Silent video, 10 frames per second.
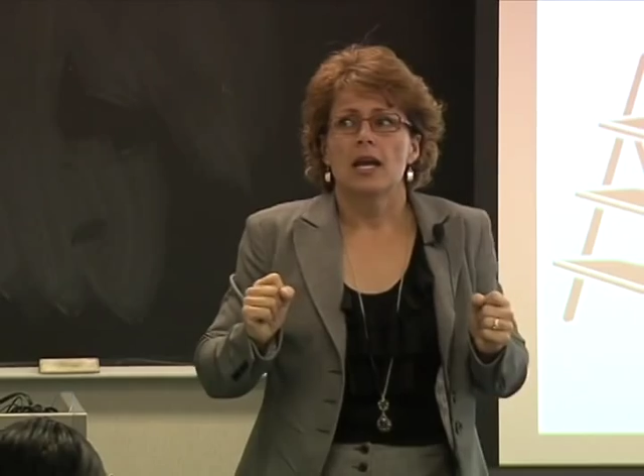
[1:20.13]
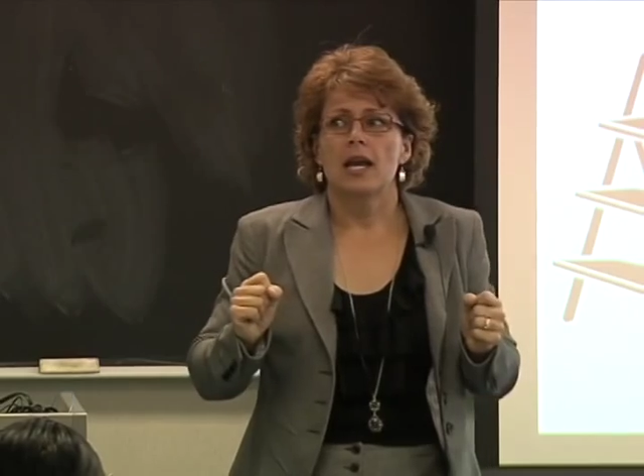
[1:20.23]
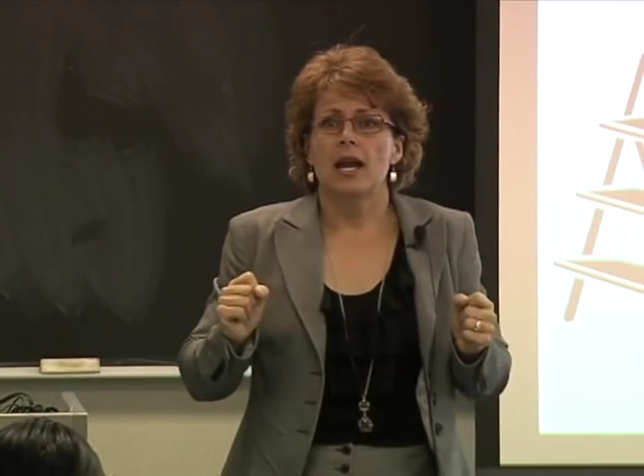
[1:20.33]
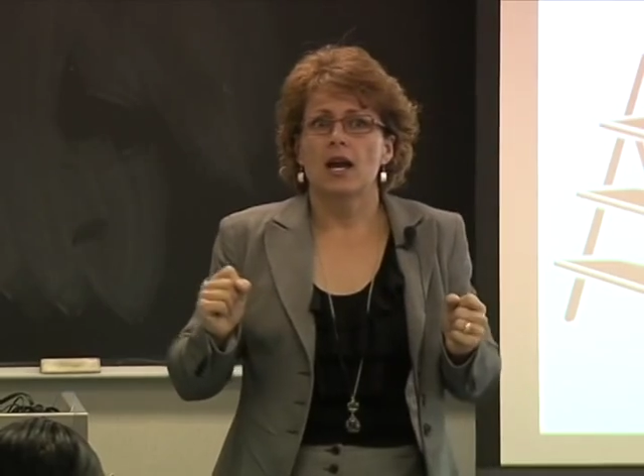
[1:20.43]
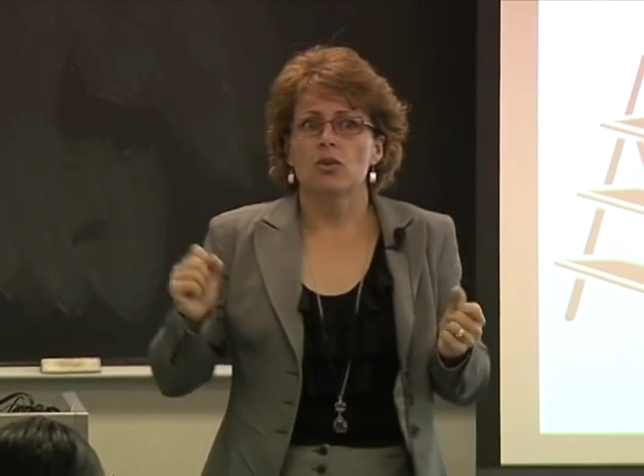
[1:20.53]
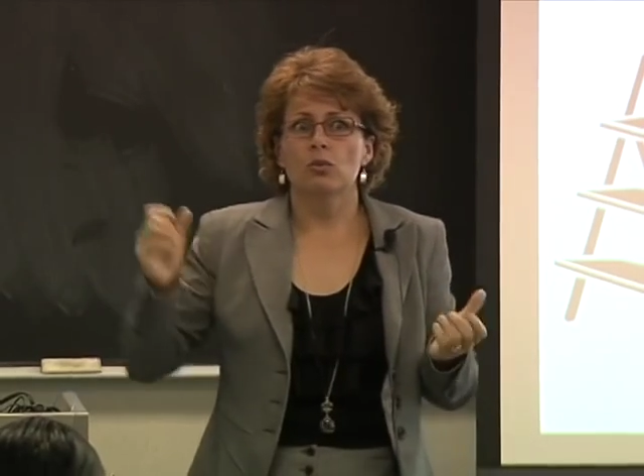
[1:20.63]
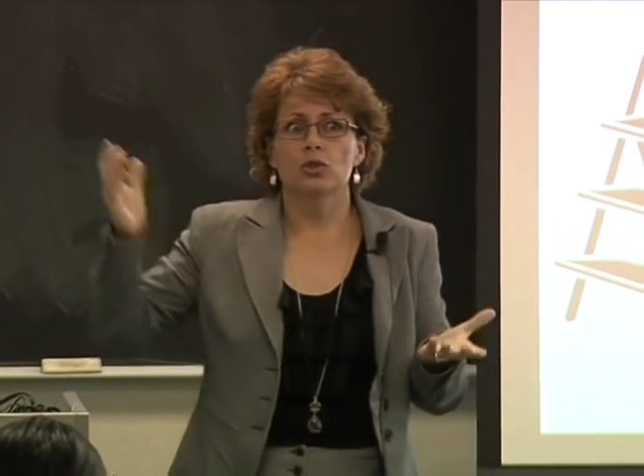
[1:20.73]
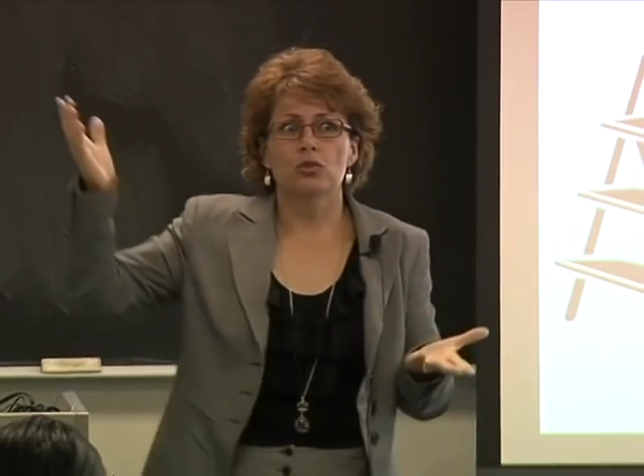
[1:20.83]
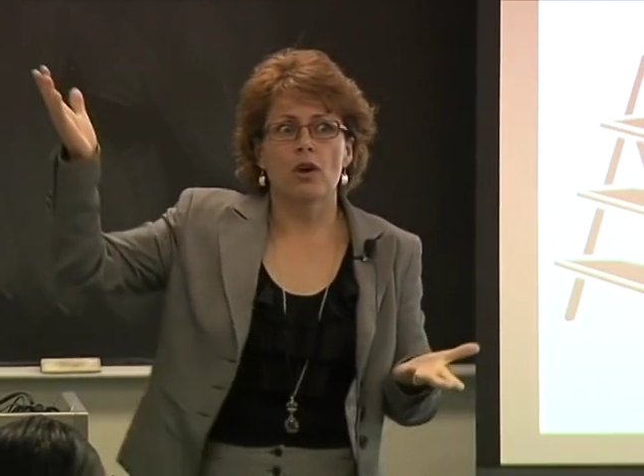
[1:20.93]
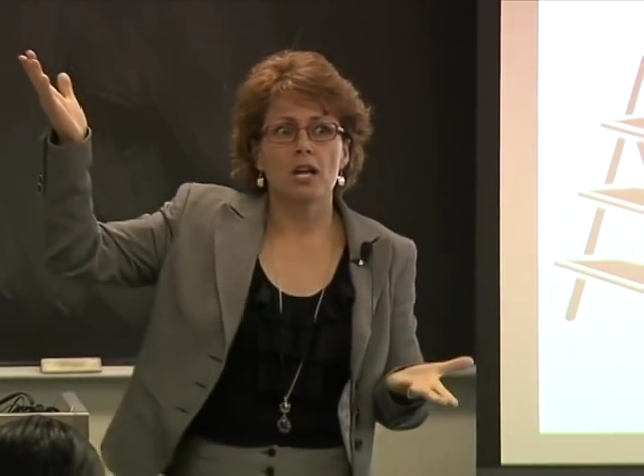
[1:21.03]
And we'll
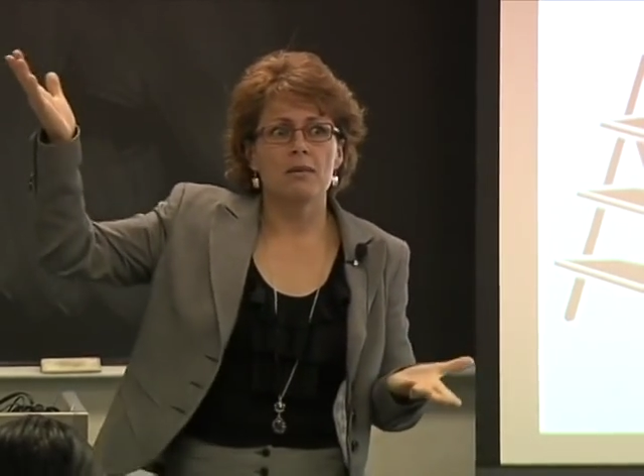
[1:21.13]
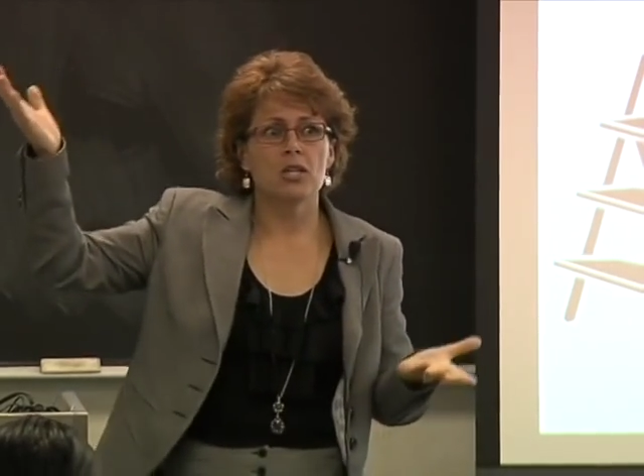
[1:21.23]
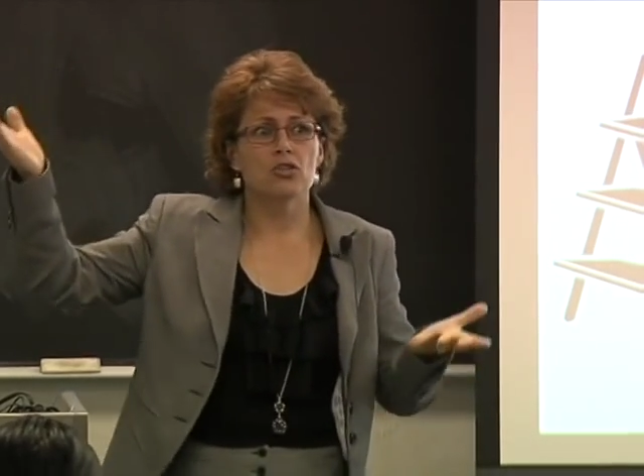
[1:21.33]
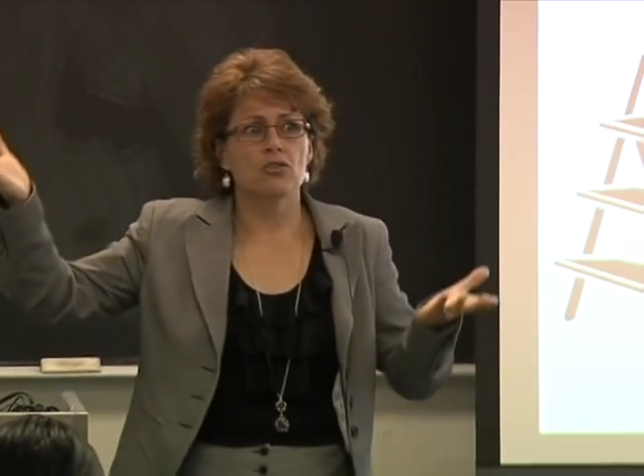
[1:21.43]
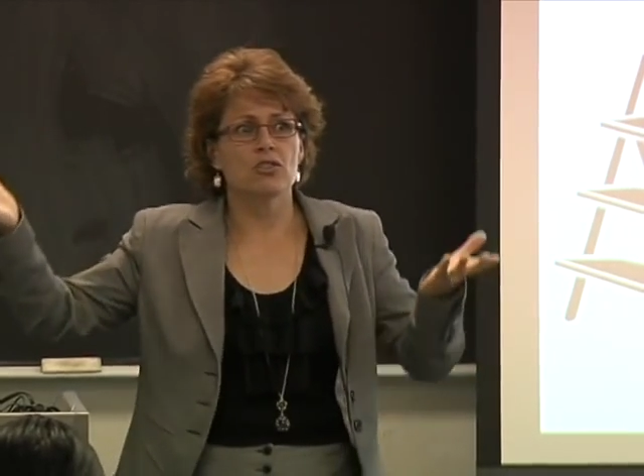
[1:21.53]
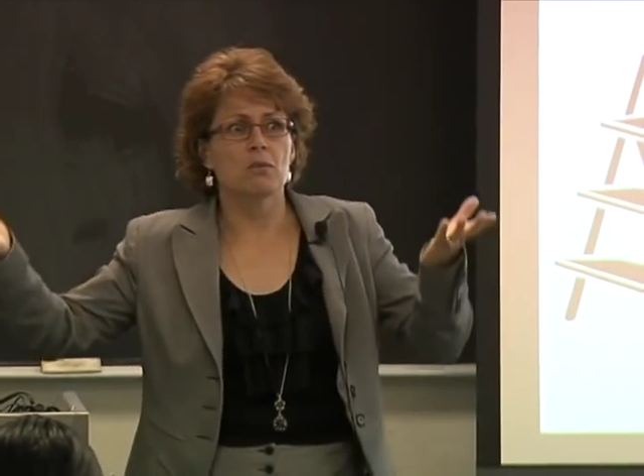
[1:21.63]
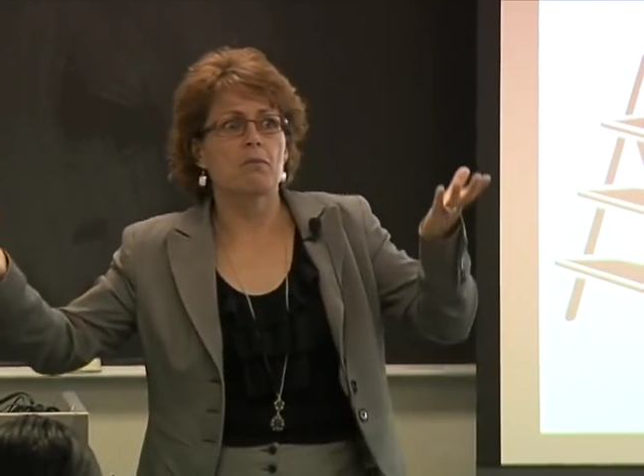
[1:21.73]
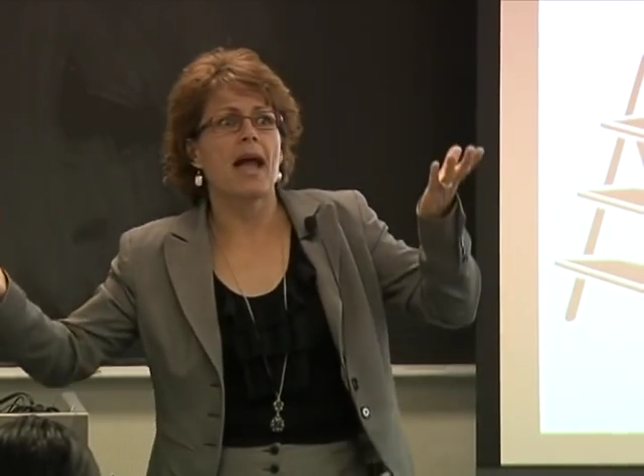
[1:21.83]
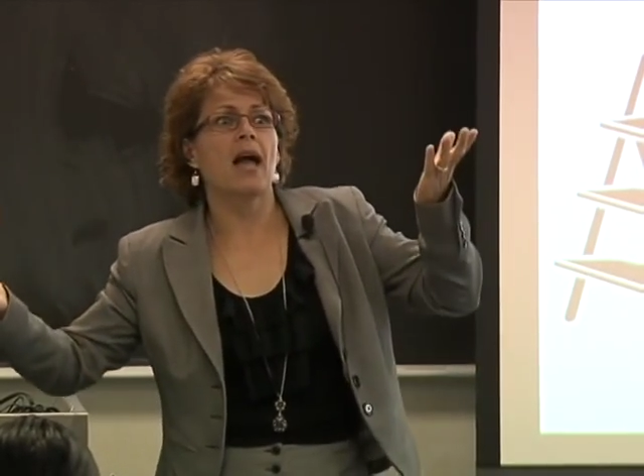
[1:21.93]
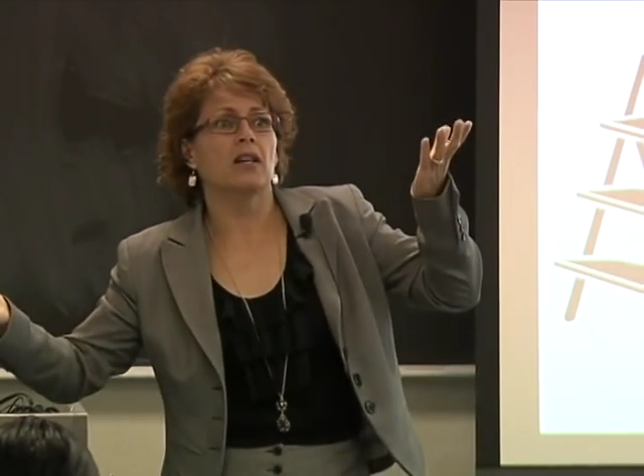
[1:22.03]
try to make sure there's a
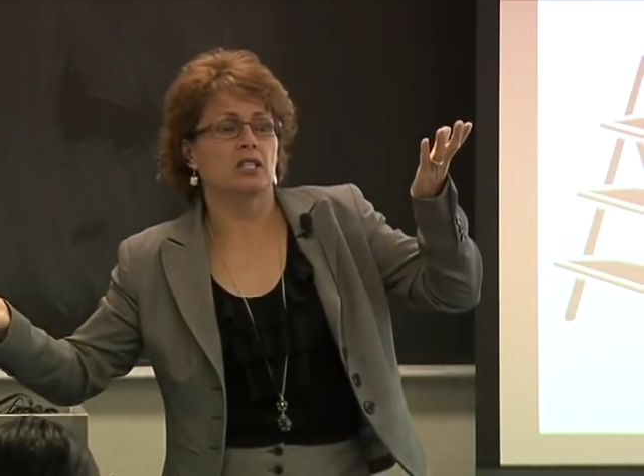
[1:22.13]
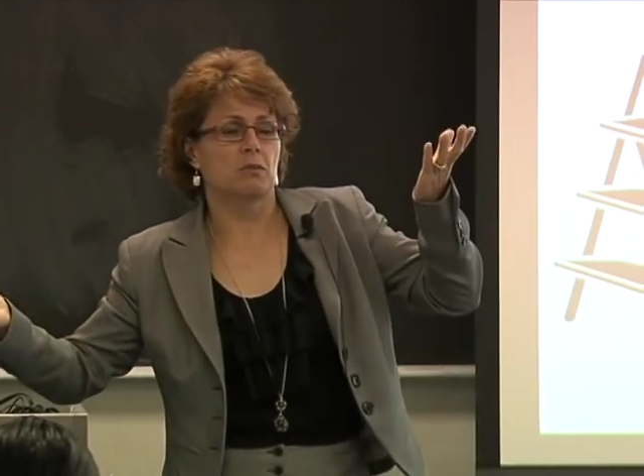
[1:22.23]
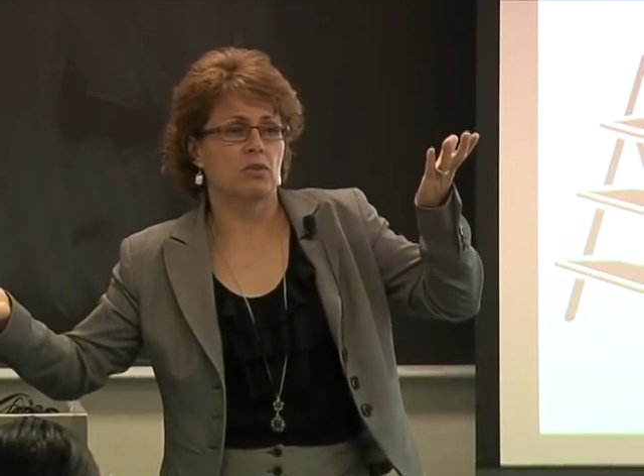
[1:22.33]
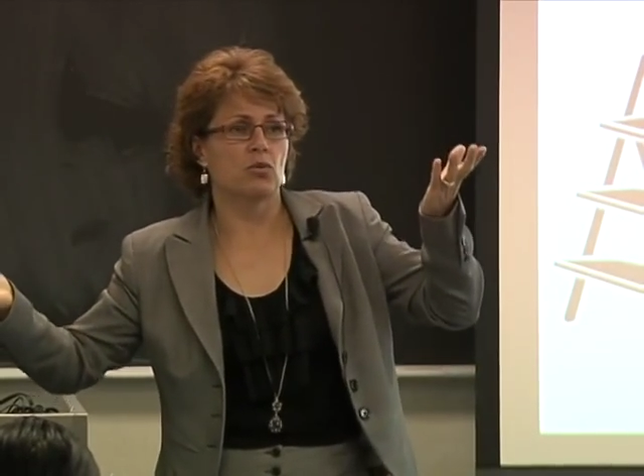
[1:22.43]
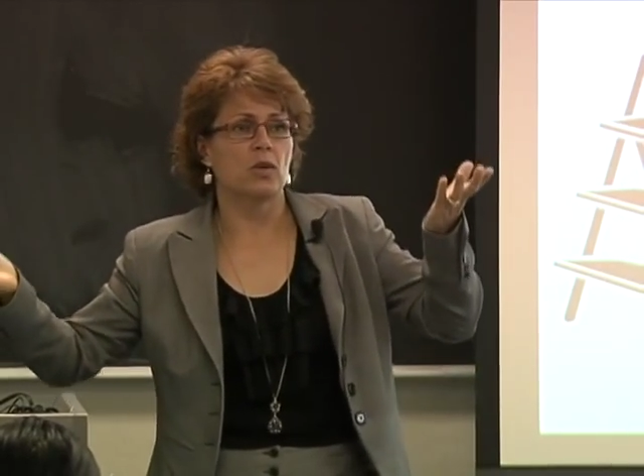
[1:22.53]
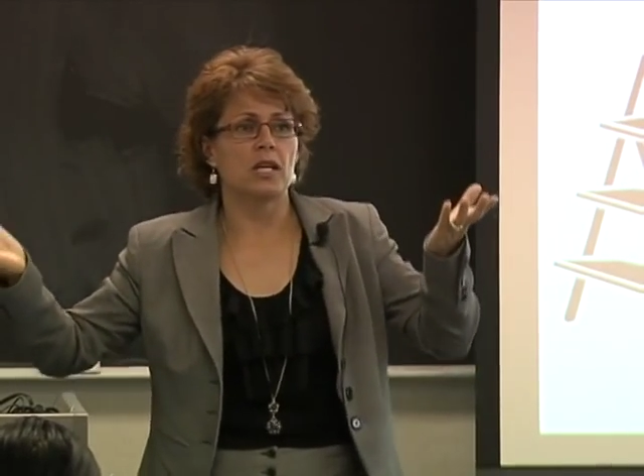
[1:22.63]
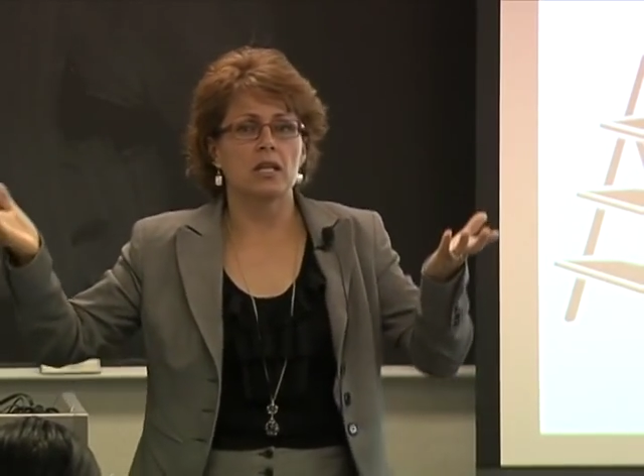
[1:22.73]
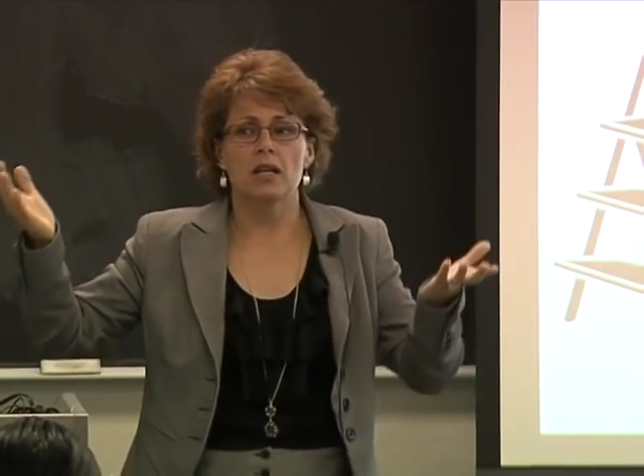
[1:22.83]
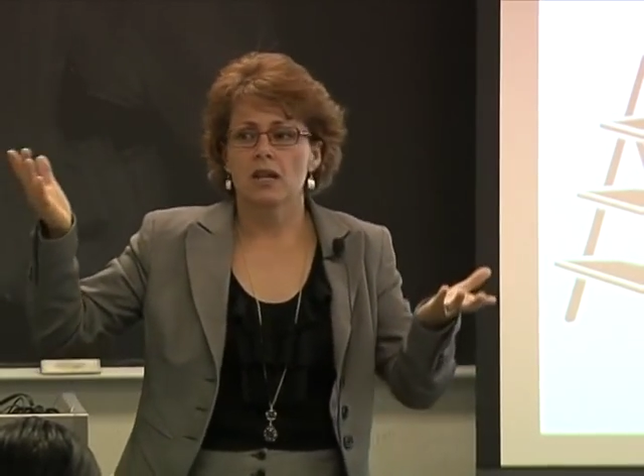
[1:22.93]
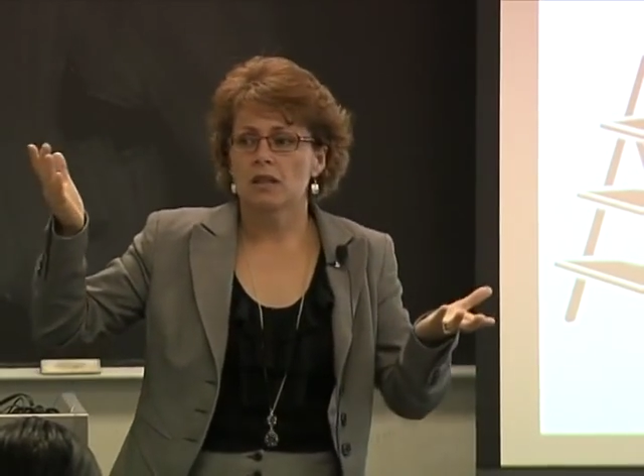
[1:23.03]
balance between